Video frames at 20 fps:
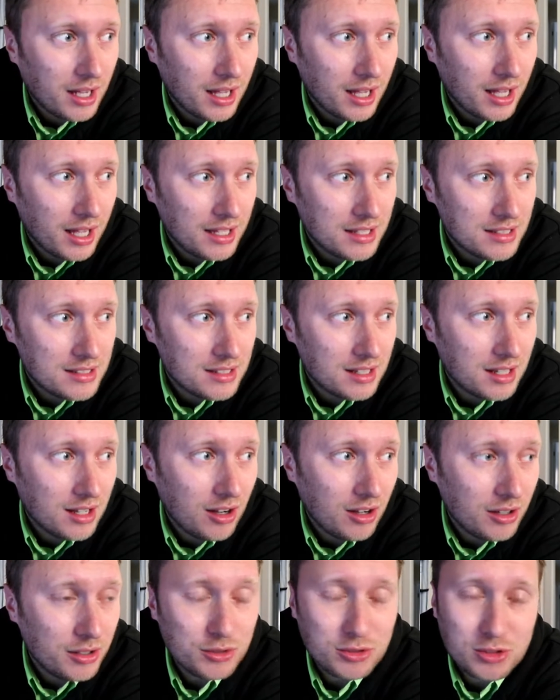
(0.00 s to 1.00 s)
and
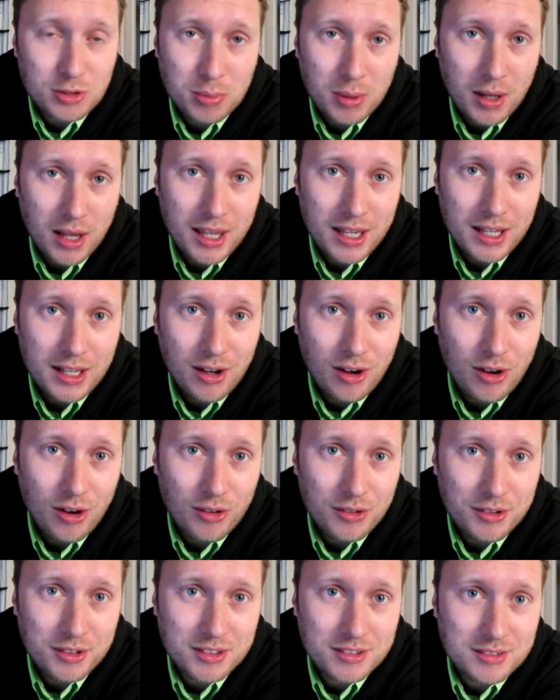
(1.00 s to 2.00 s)
I used to play
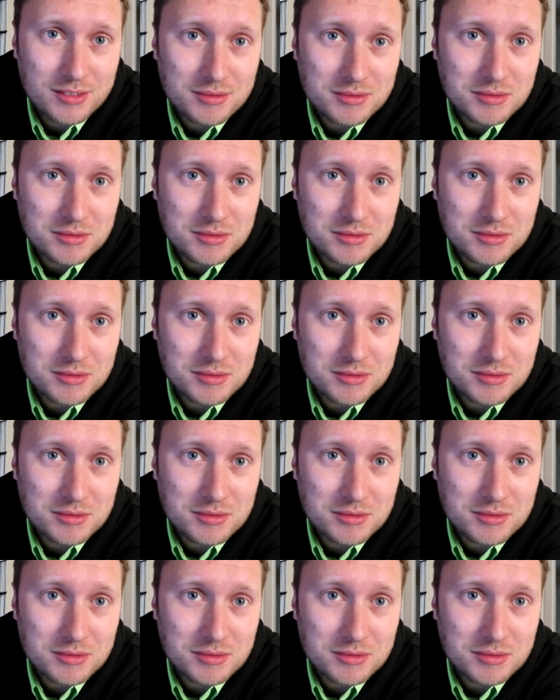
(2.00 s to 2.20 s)
on